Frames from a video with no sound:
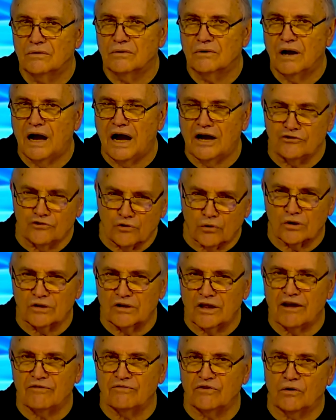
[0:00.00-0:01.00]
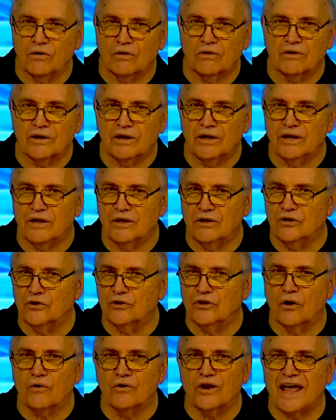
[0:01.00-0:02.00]
On your level, you
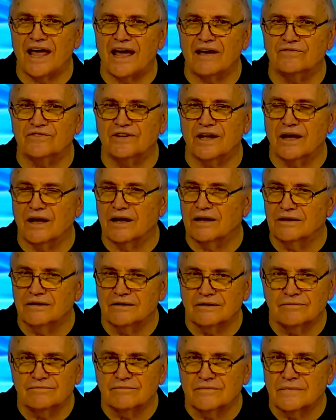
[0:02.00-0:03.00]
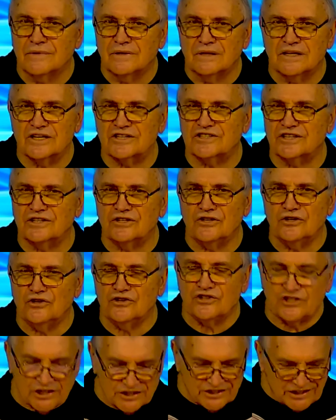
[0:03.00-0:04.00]
don't have to, listen, you
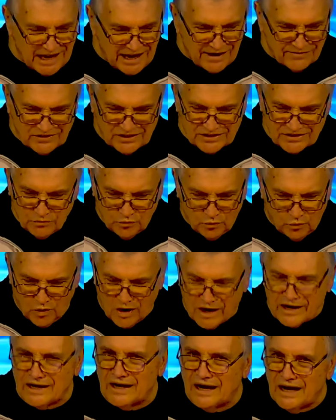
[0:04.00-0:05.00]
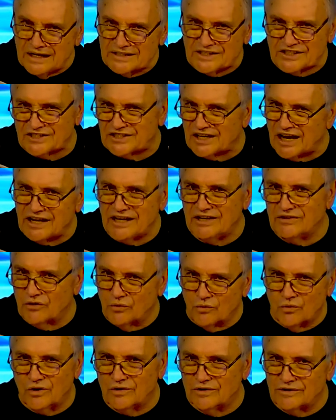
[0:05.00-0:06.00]
just have to want to study the
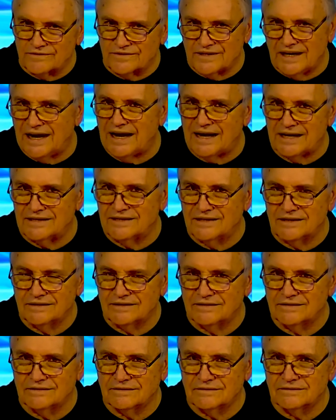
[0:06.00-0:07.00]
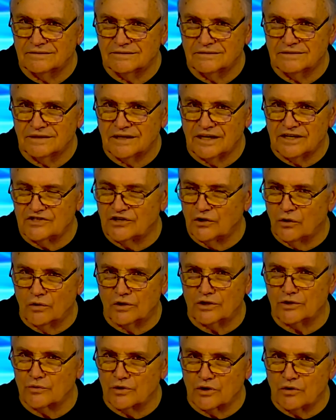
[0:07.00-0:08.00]
Word of God, is the
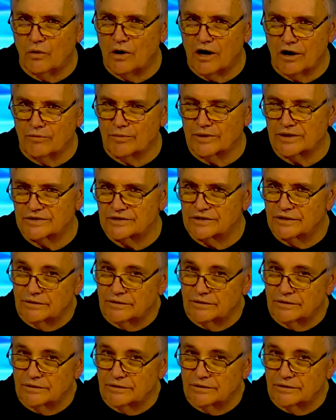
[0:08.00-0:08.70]
only requirements.